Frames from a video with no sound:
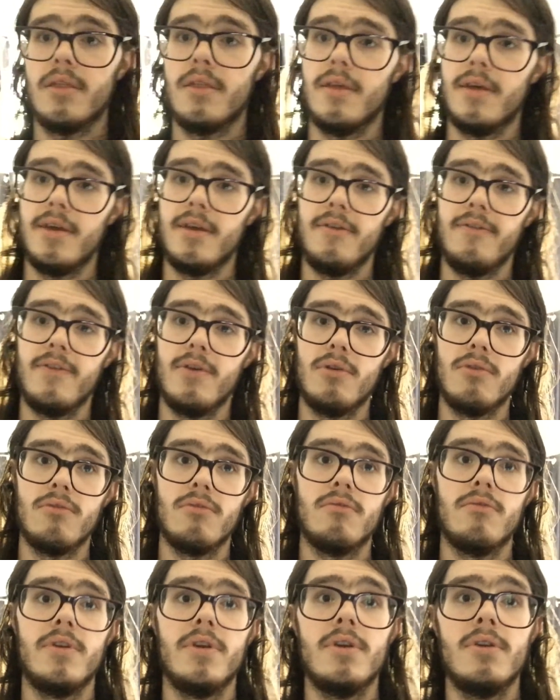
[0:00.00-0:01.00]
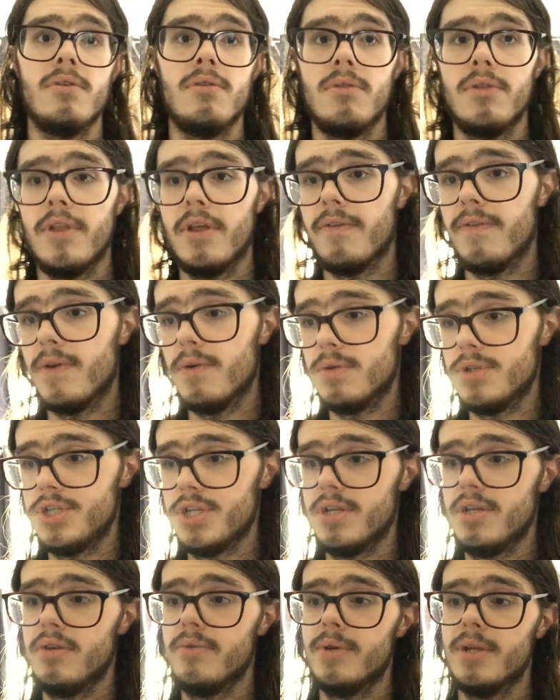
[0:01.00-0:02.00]
they felt real, they felt
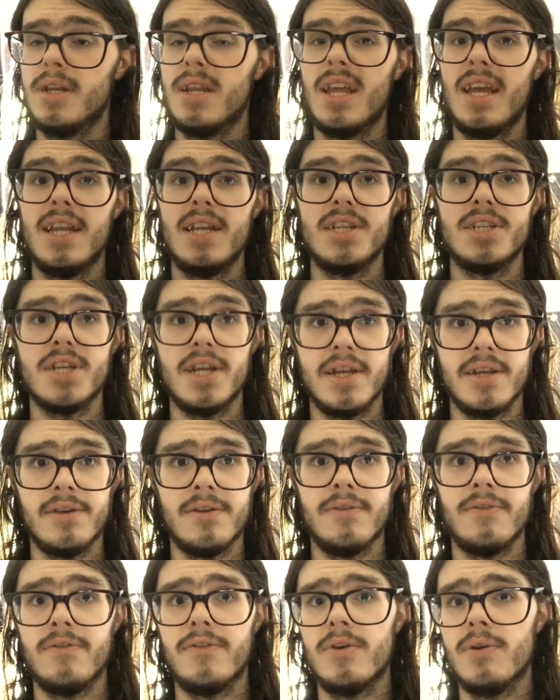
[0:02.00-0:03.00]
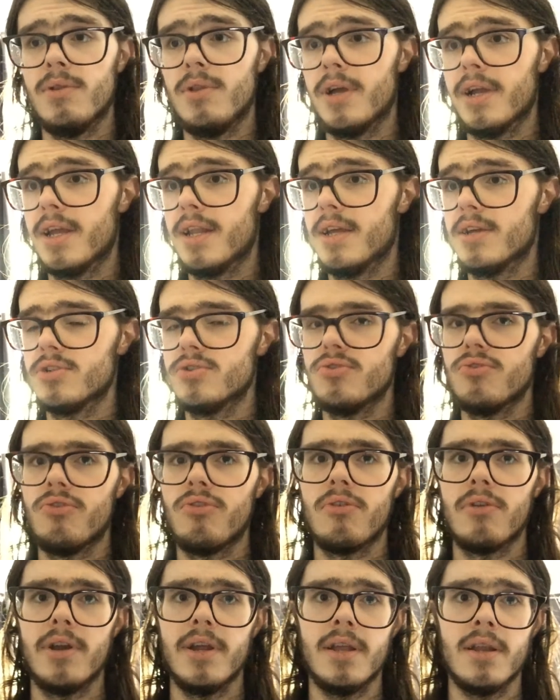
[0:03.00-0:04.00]
genuine, and Shaker felt like an actual
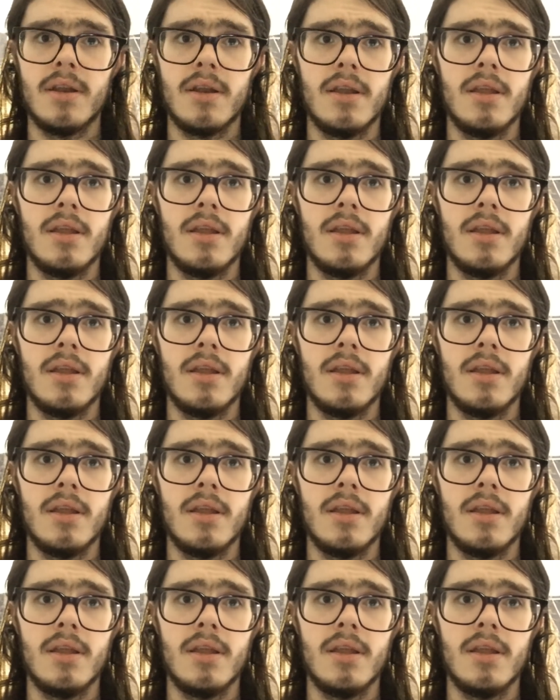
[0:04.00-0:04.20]
threat.